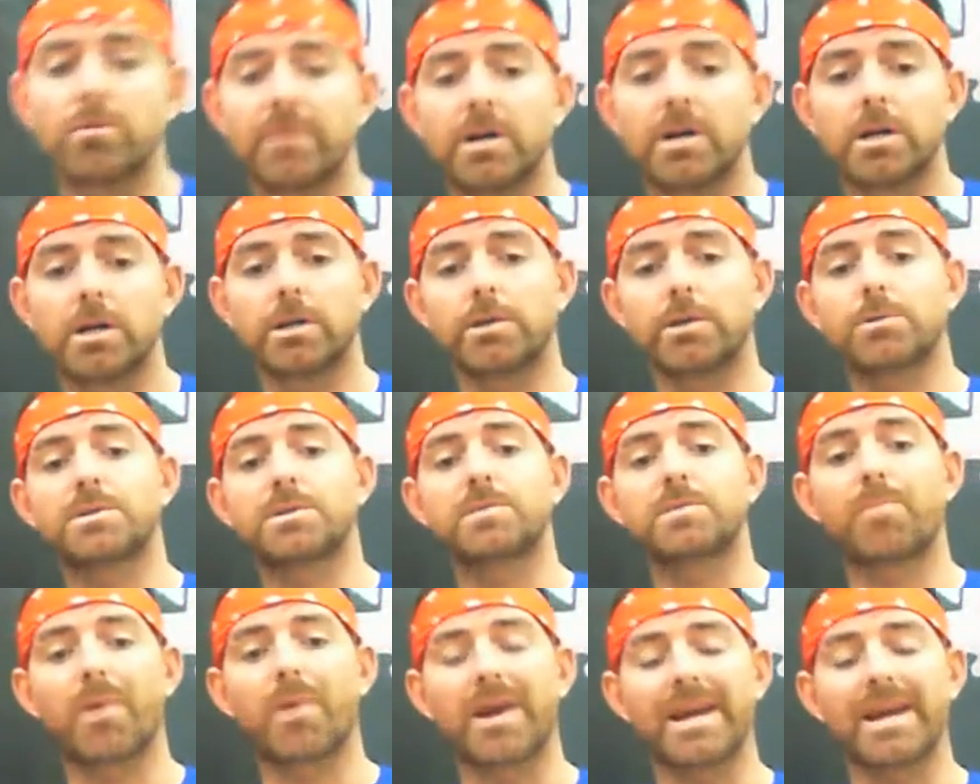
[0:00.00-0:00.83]
and you
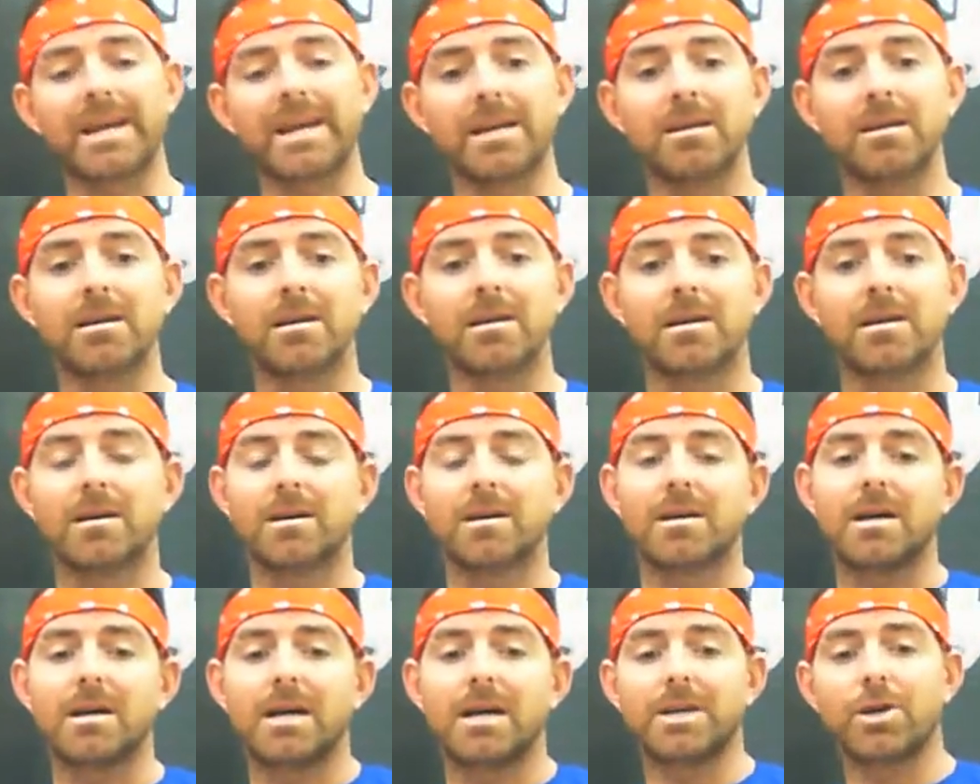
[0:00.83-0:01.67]
sprain
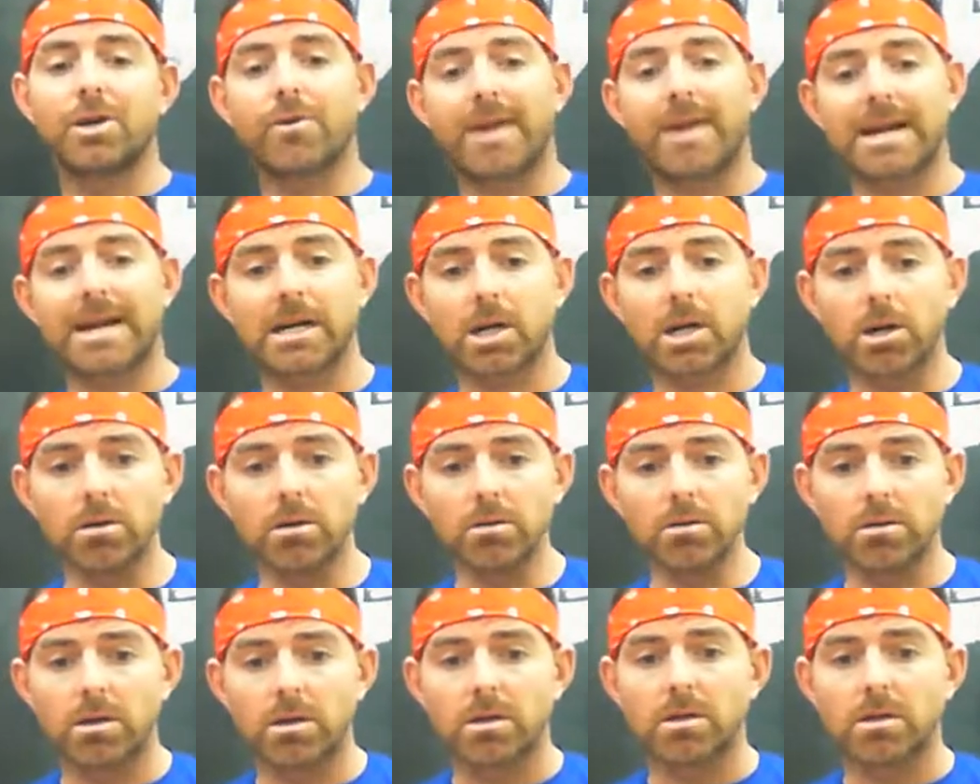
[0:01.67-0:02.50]
your
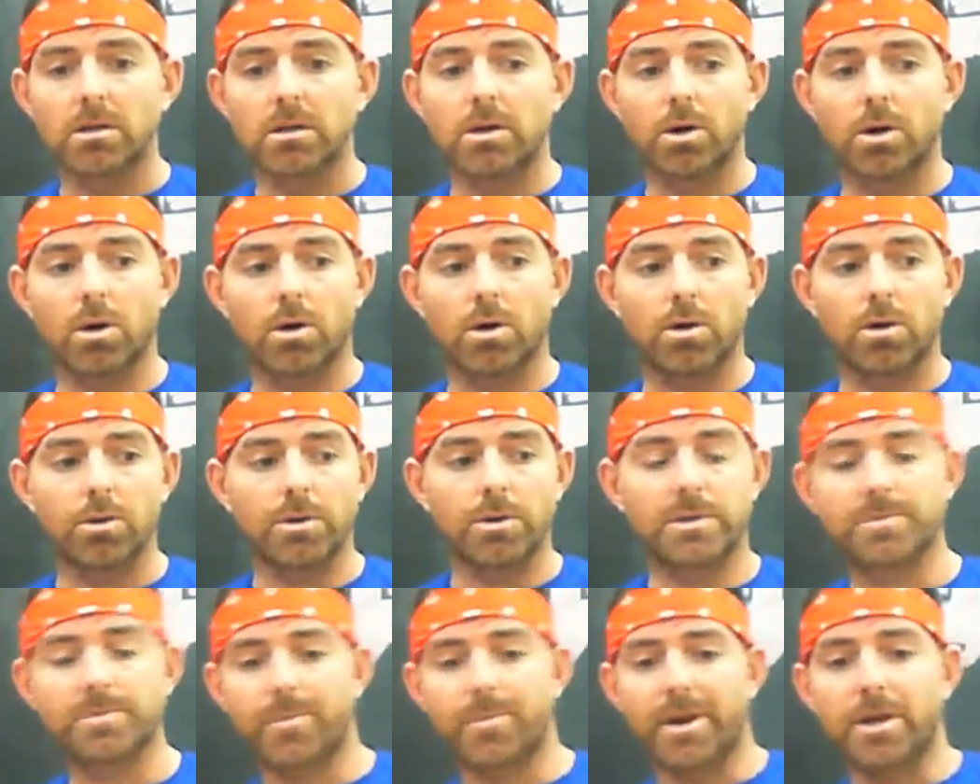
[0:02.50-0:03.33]
ankle or you
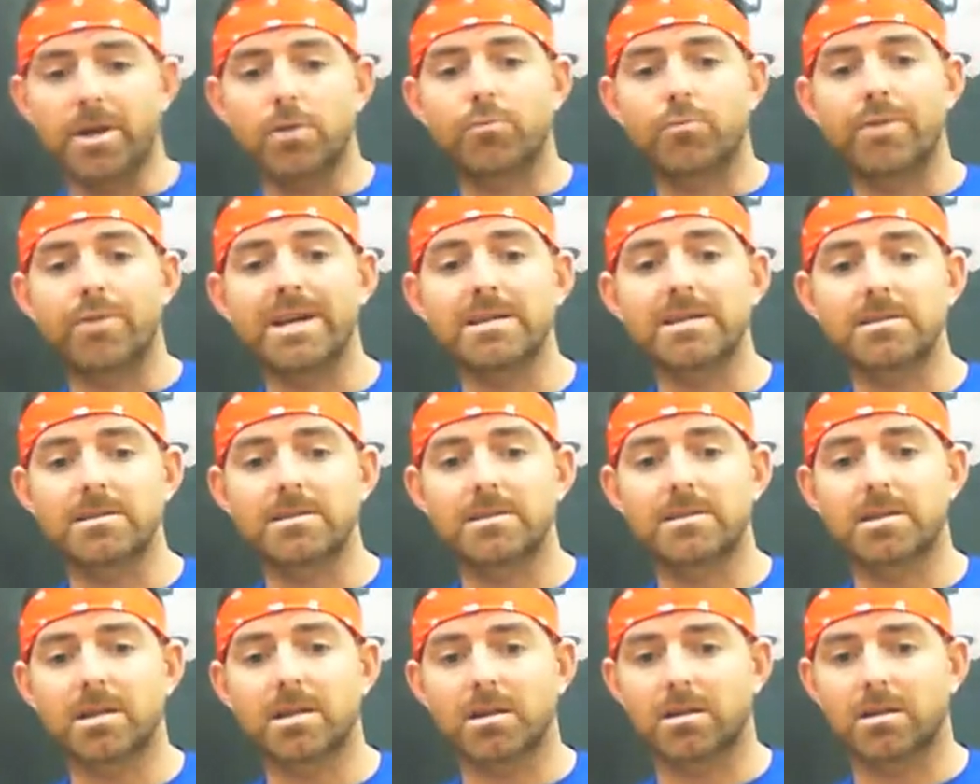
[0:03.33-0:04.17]
sprain your
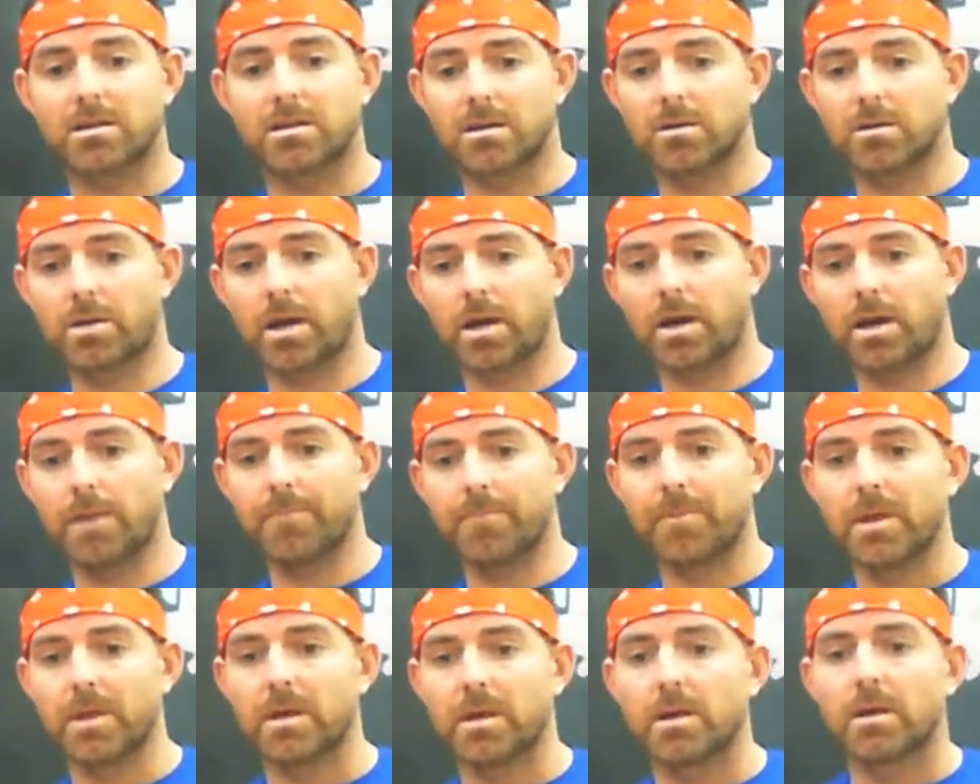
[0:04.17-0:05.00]
wrist,
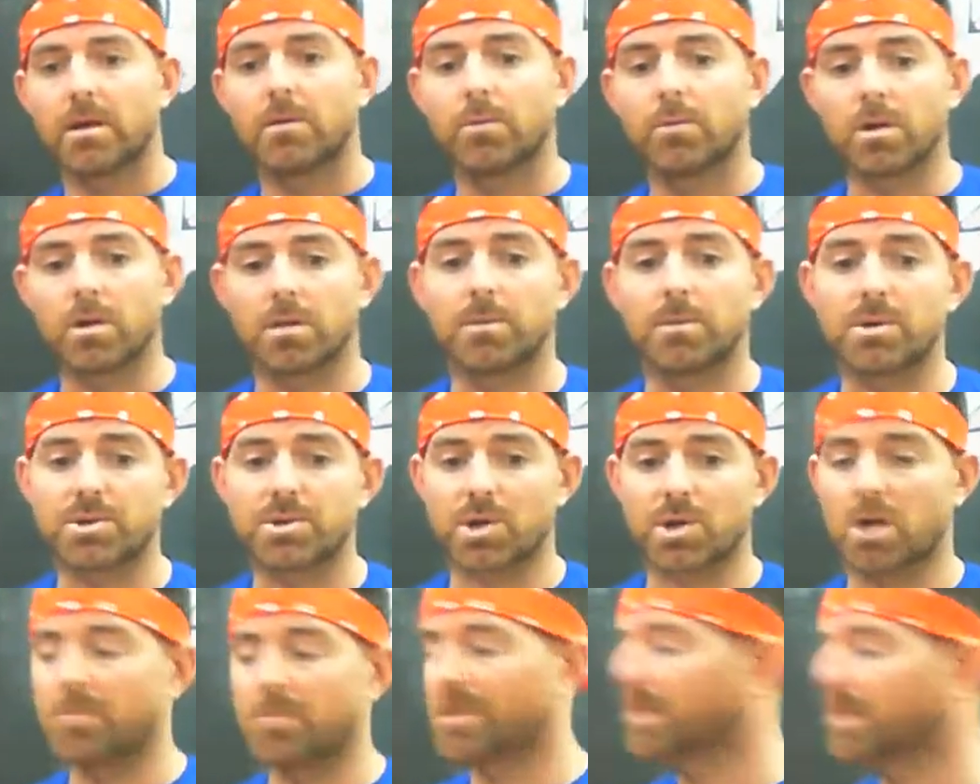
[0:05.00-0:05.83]
okay, one of the most
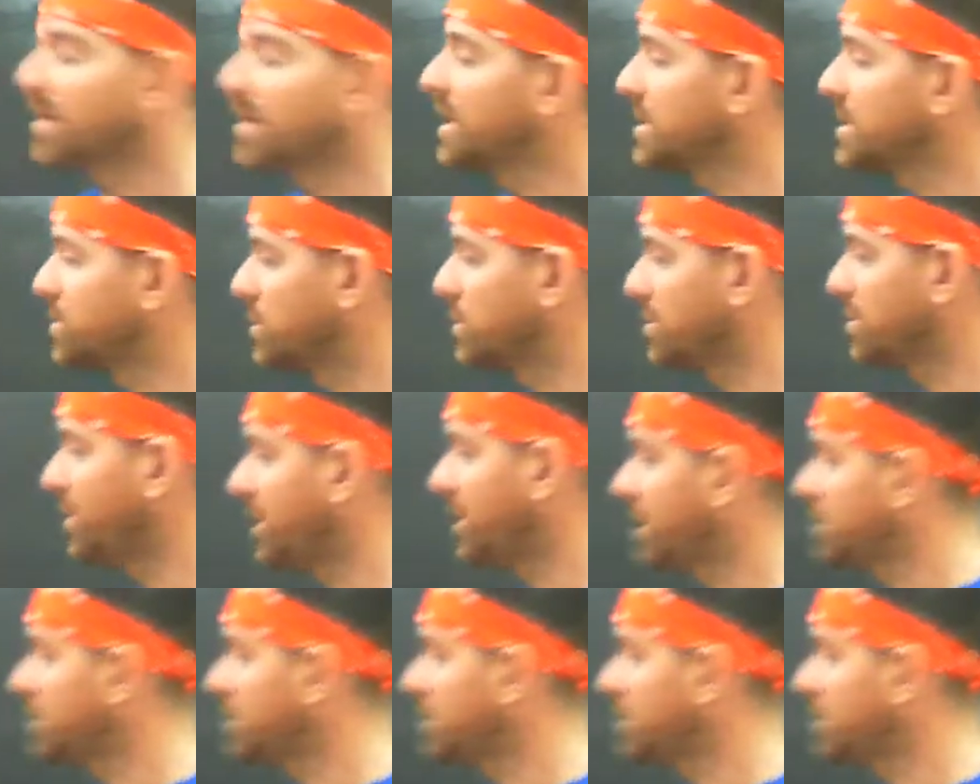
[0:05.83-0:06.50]
common things would be